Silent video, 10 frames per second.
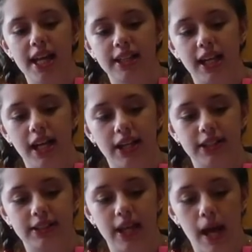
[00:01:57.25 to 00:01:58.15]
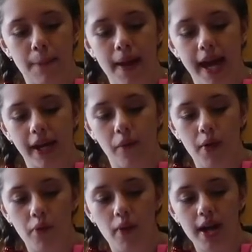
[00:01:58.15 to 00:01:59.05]
There's a
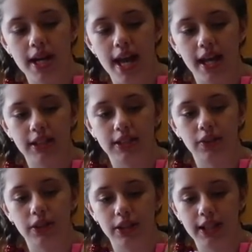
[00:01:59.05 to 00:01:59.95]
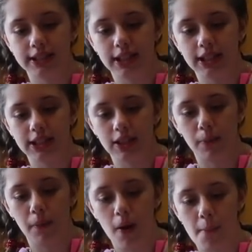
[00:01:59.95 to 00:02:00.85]
penguin one. It's so cute. It has like these
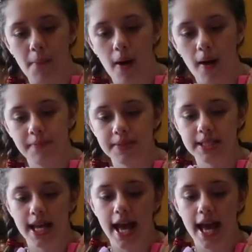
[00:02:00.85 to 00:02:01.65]
little pom-poms.